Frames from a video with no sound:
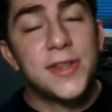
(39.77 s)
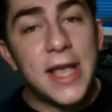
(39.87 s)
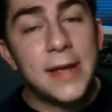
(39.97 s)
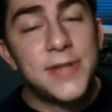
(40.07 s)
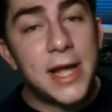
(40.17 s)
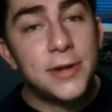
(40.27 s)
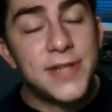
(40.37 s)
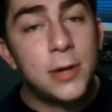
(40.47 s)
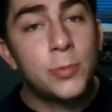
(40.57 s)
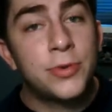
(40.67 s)
the game
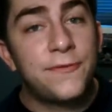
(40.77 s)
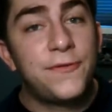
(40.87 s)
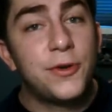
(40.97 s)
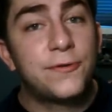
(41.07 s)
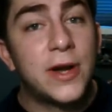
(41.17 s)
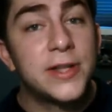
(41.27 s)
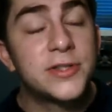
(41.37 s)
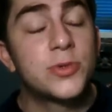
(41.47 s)
downtown with a few friends,